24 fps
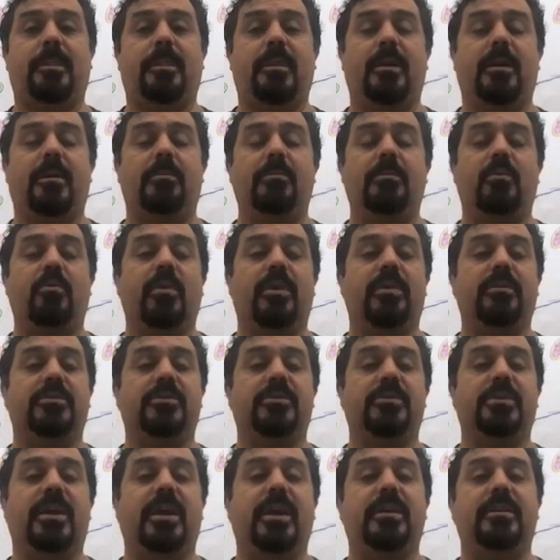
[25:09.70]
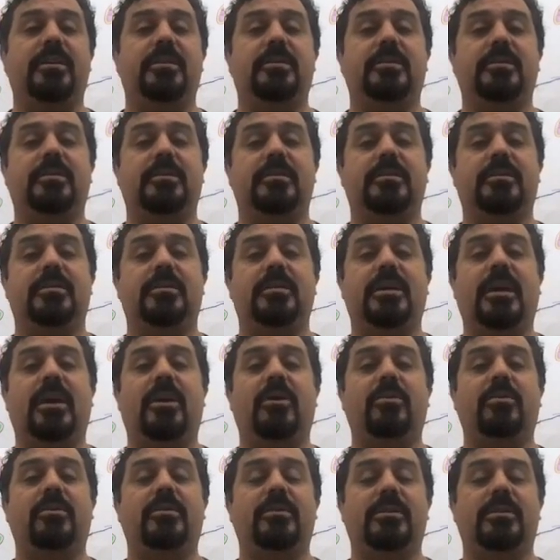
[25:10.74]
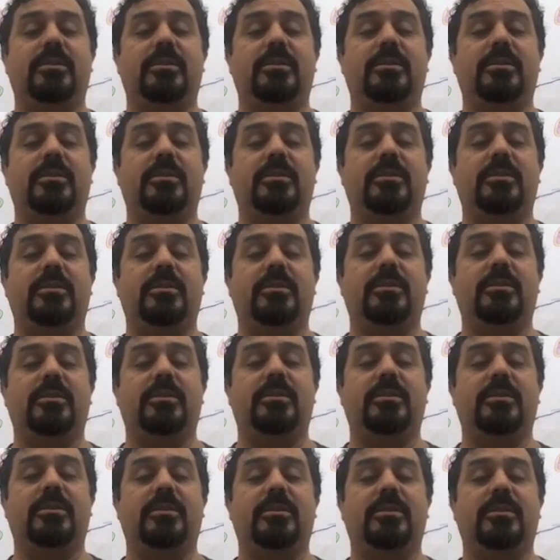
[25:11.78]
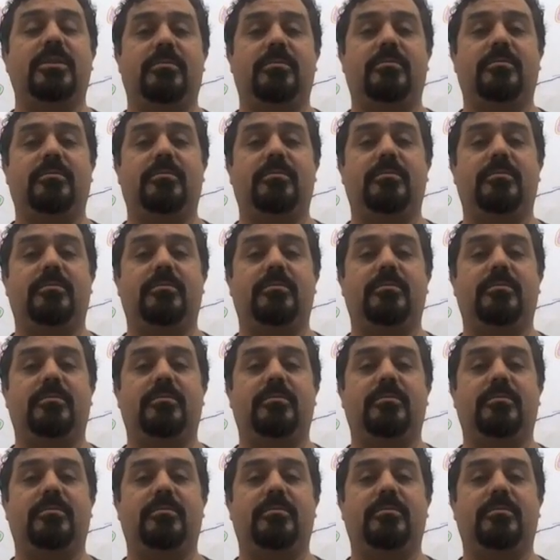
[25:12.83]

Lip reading: I'm aware of sight, sound, touch.